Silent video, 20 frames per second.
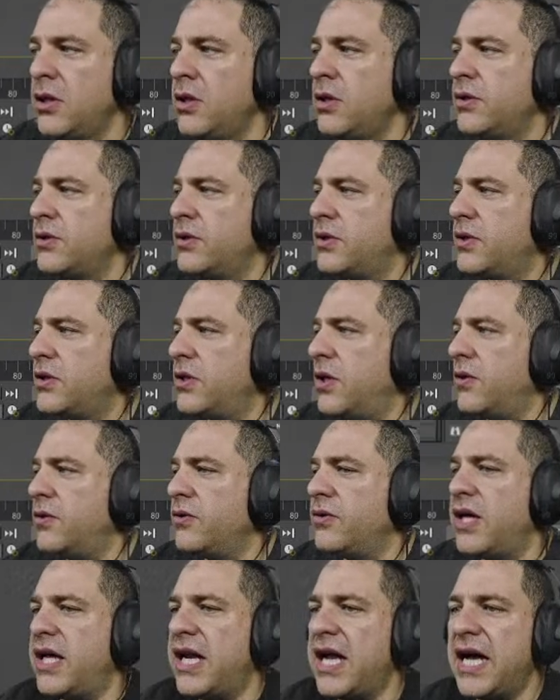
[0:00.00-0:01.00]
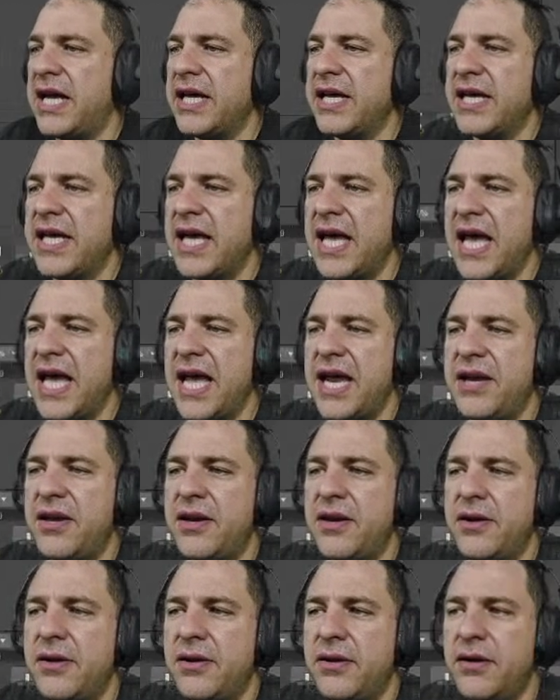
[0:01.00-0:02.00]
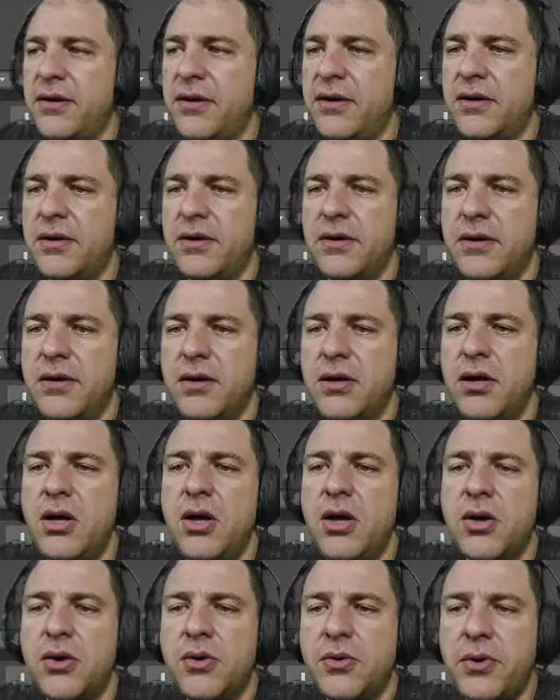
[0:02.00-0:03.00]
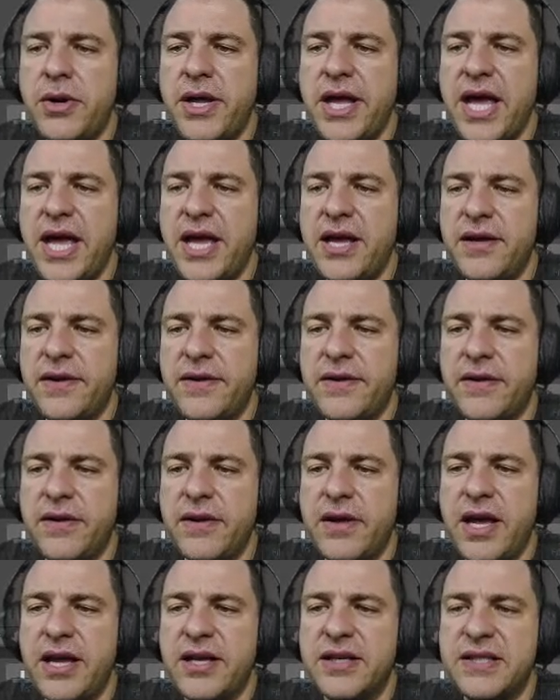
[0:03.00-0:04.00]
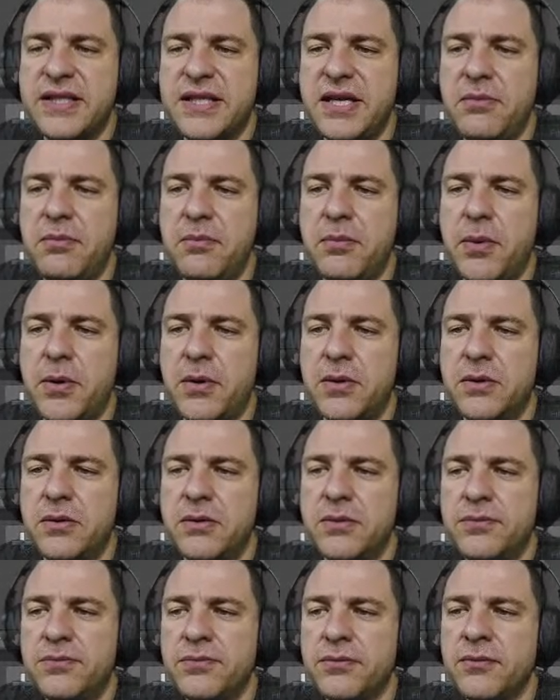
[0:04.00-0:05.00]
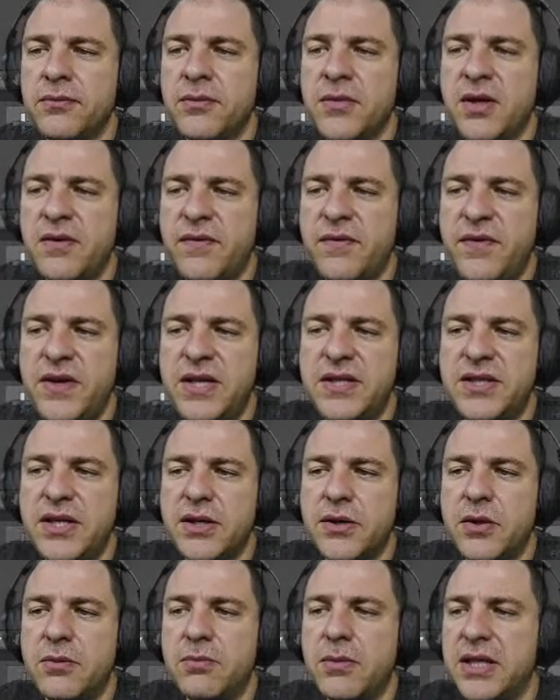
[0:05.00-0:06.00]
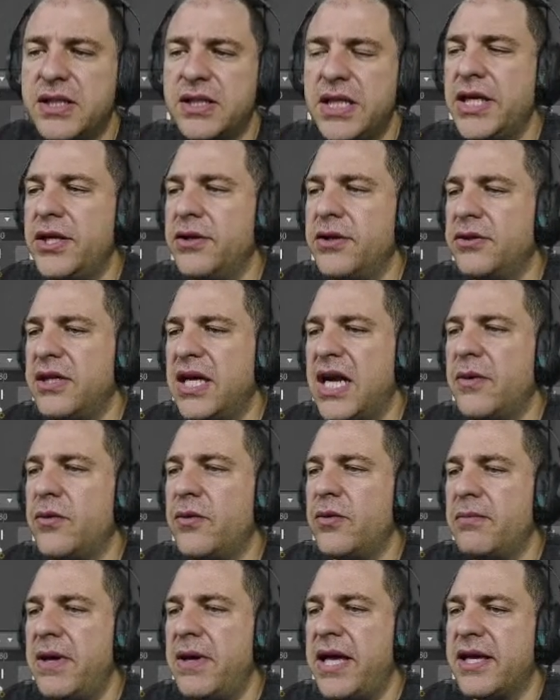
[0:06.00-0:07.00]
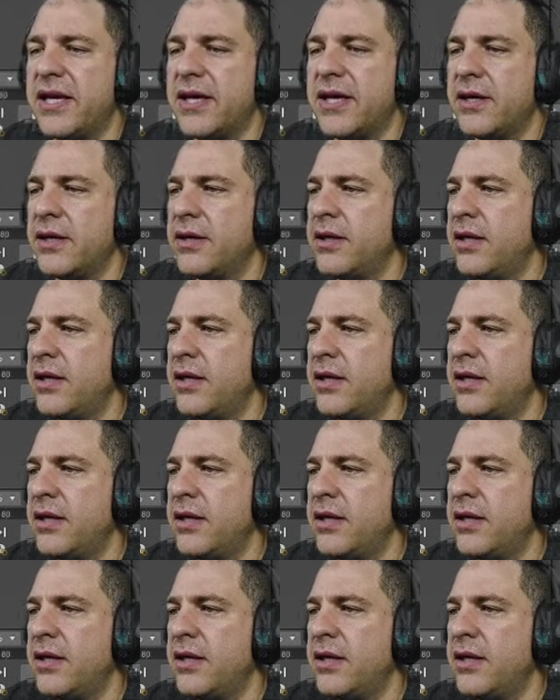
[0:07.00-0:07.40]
so that I can create a simple physical material that I will make